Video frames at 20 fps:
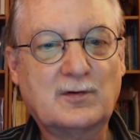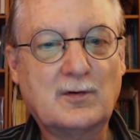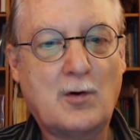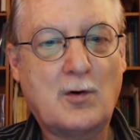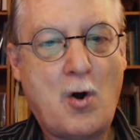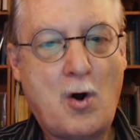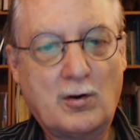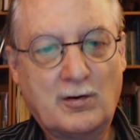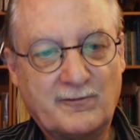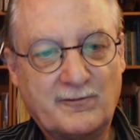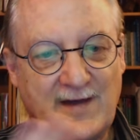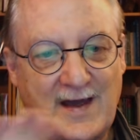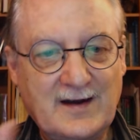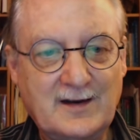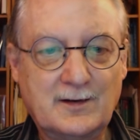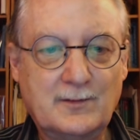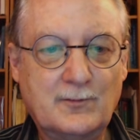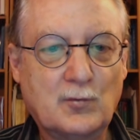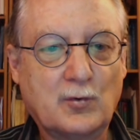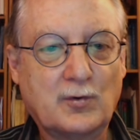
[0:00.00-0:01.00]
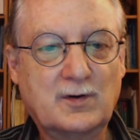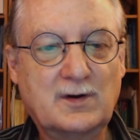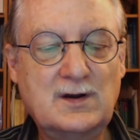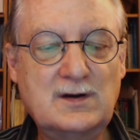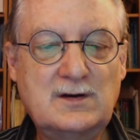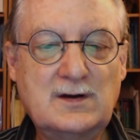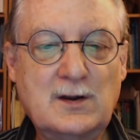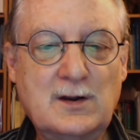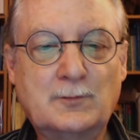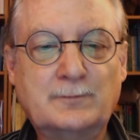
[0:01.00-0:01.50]
all of that in more
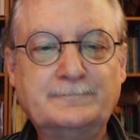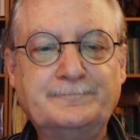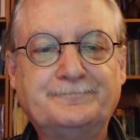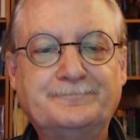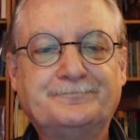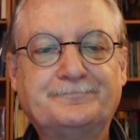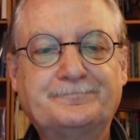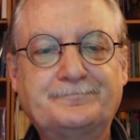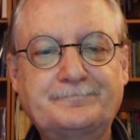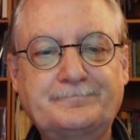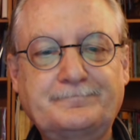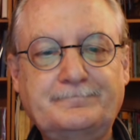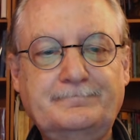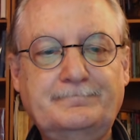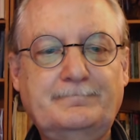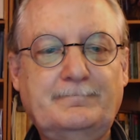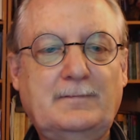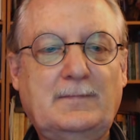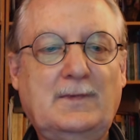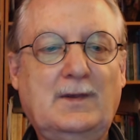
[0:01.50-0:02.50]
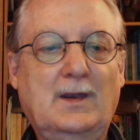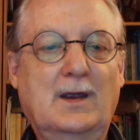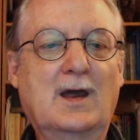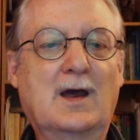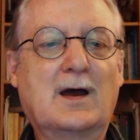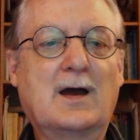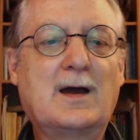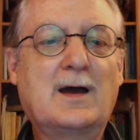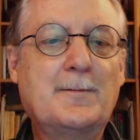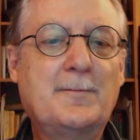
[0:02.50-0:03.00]
detail.
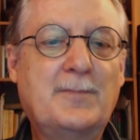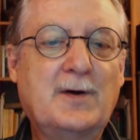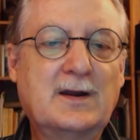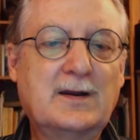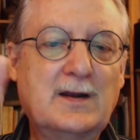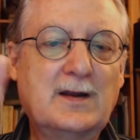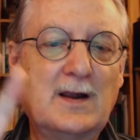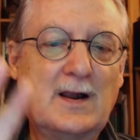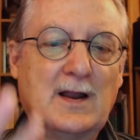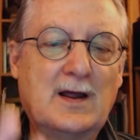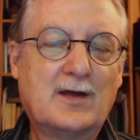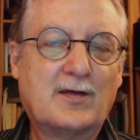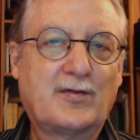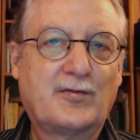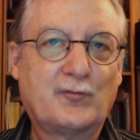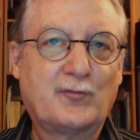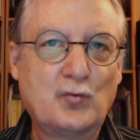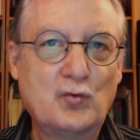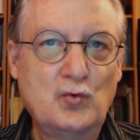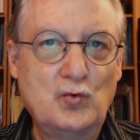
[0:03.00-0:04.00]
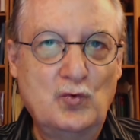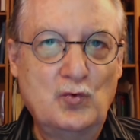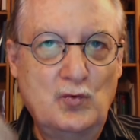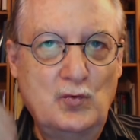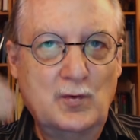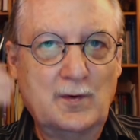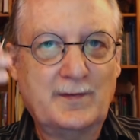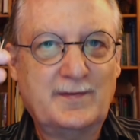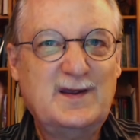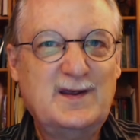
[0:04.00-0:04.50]
But
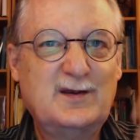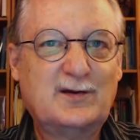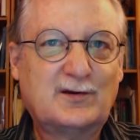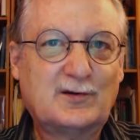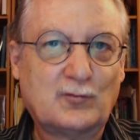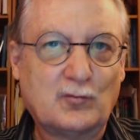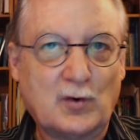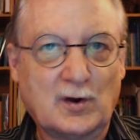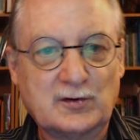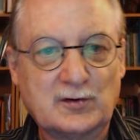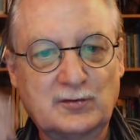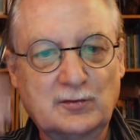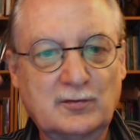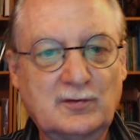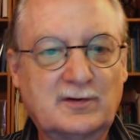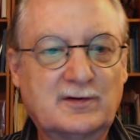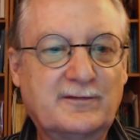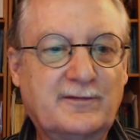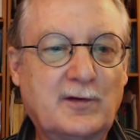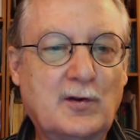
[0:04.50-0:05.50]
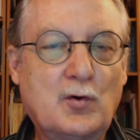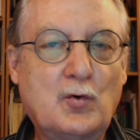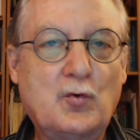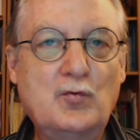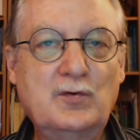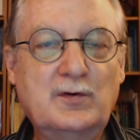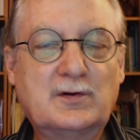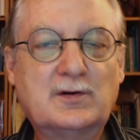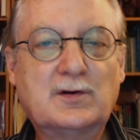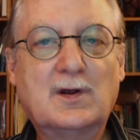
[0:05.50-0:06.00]
through these structures
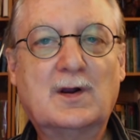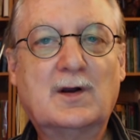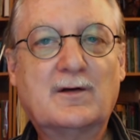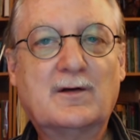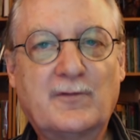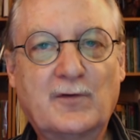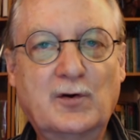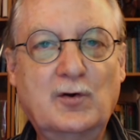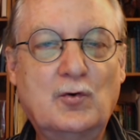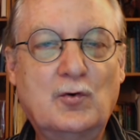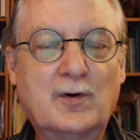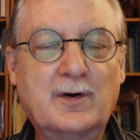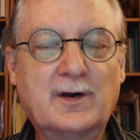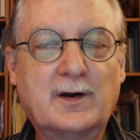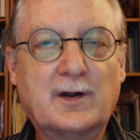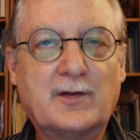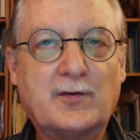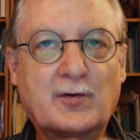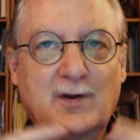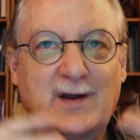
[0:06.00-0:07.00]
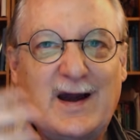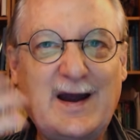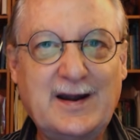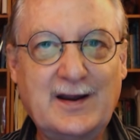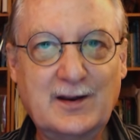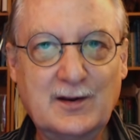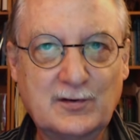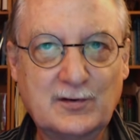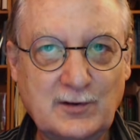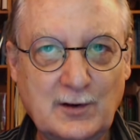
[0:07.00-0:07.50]
flows for Jung, another
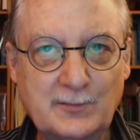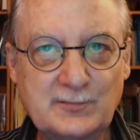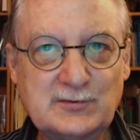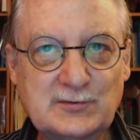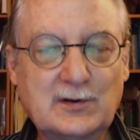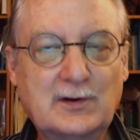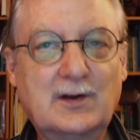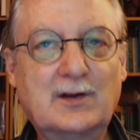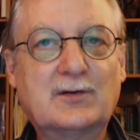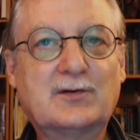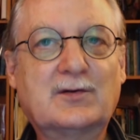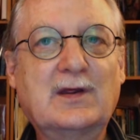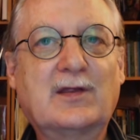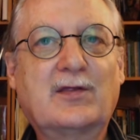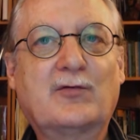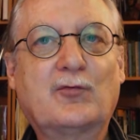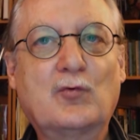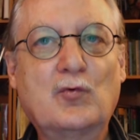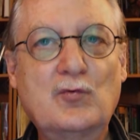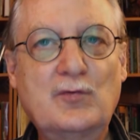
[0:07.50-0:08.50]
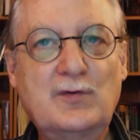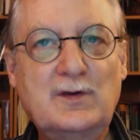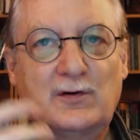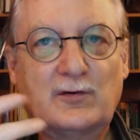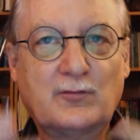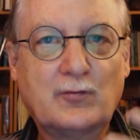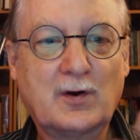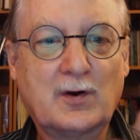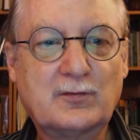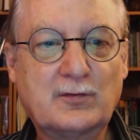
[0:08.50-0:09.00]
guiding assumption, is that through these
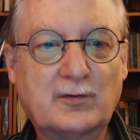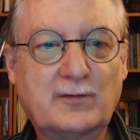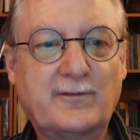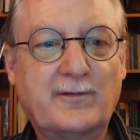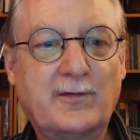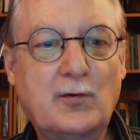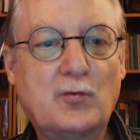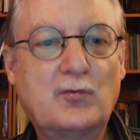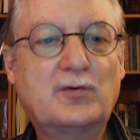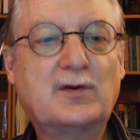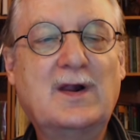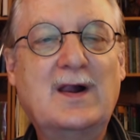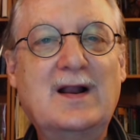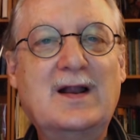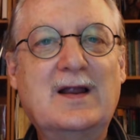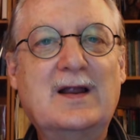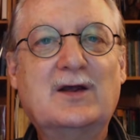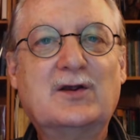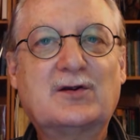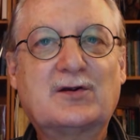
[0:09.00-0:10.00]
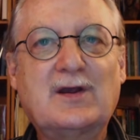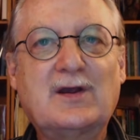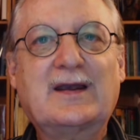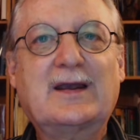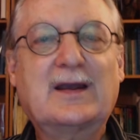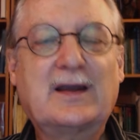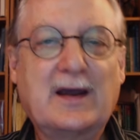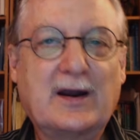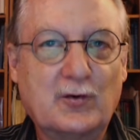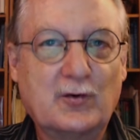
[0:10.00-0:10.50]
structures flows
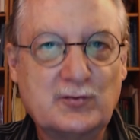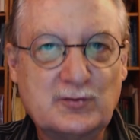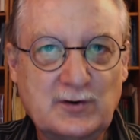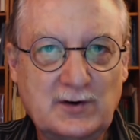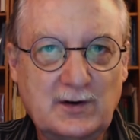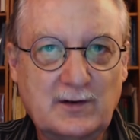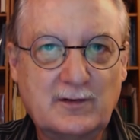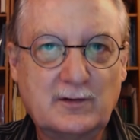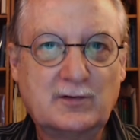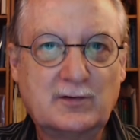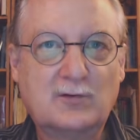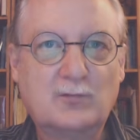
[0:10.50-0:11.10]
psychic energy. This is